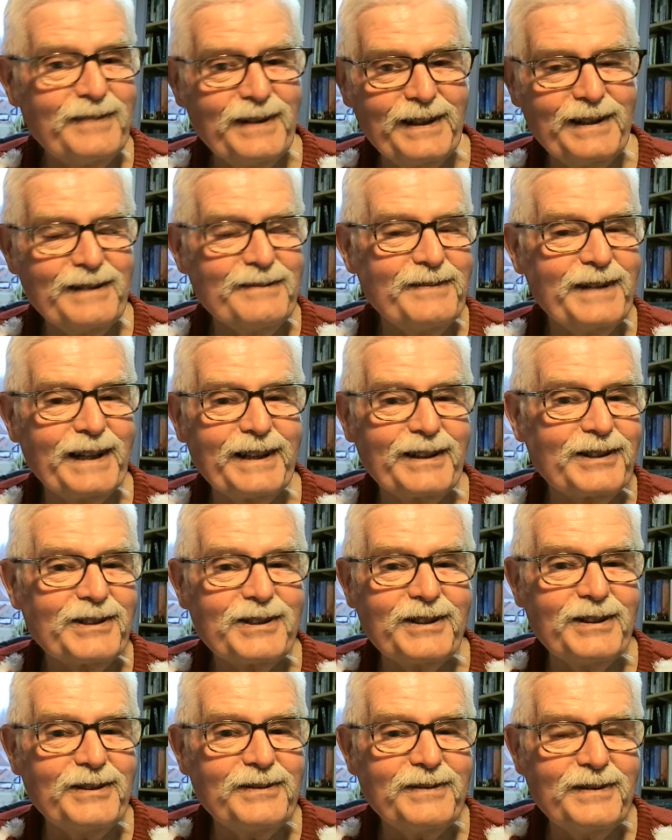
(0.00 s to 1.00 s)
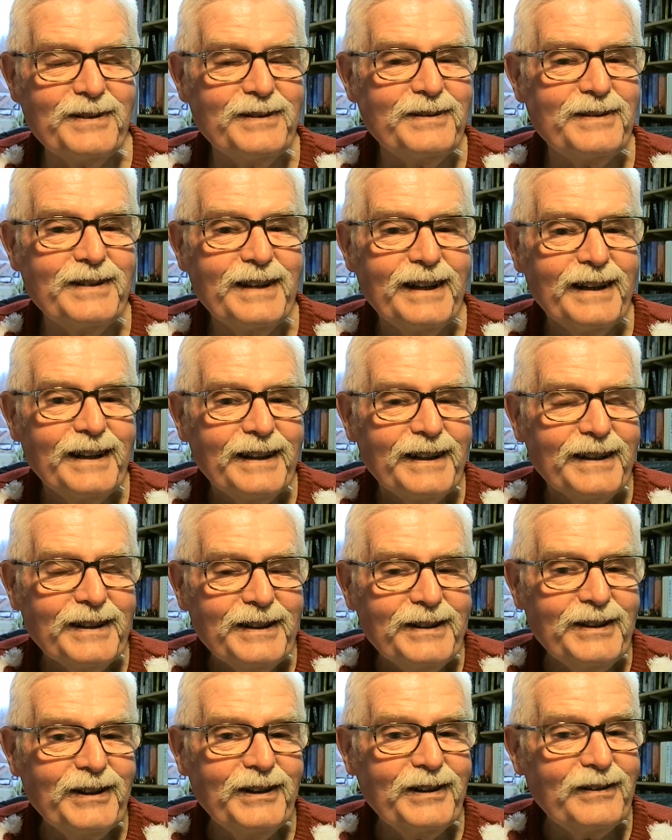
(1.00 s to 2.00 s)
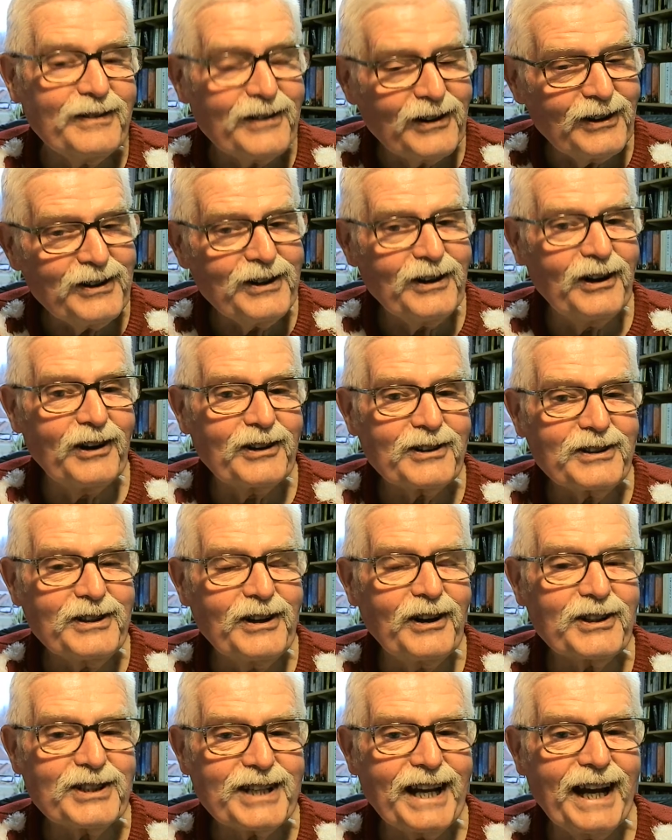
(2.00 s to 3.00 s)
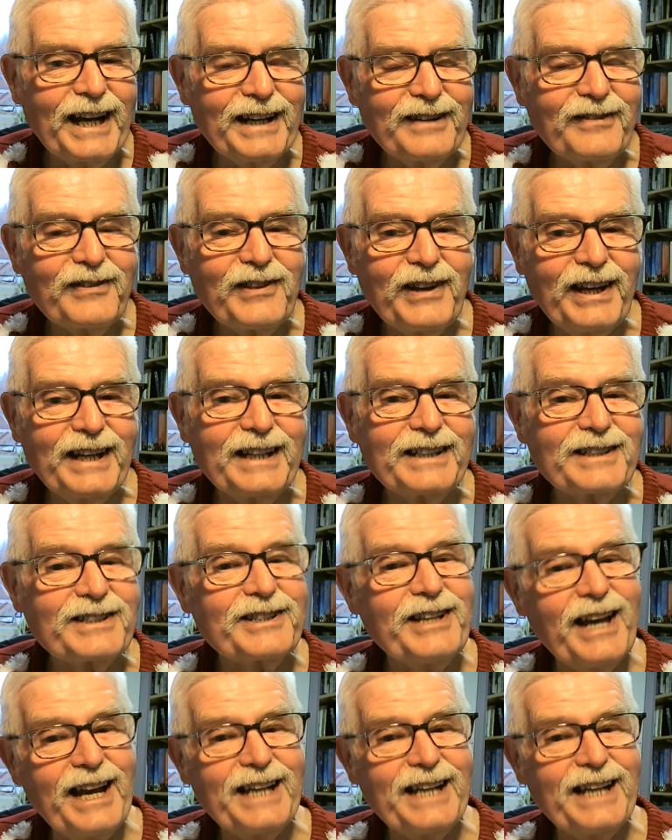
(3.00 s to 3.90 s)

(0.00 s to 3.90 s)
because you've got your side of things,